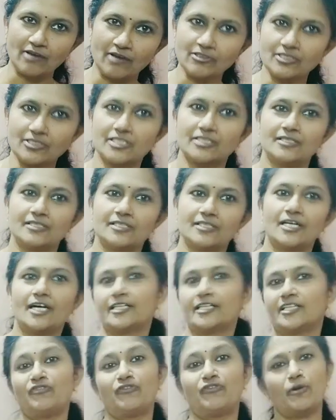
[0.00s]
about
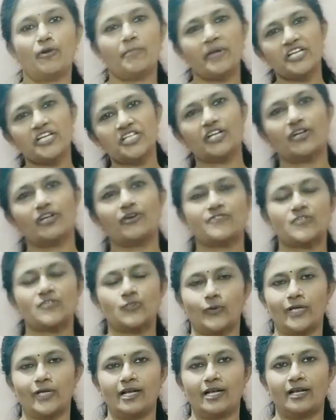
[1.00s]
the formation
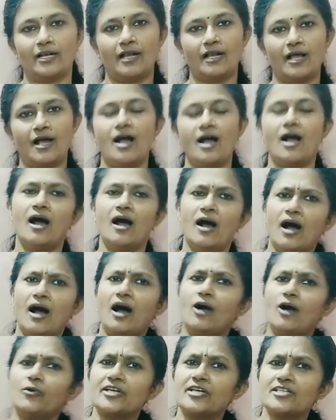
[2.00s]
of soil.
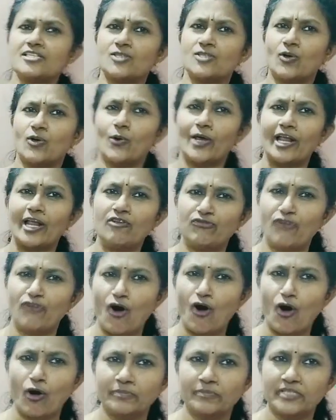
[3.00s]
How is soil
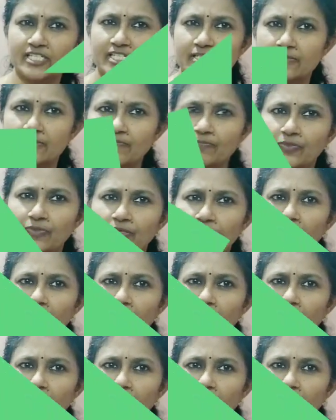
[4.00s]
formed?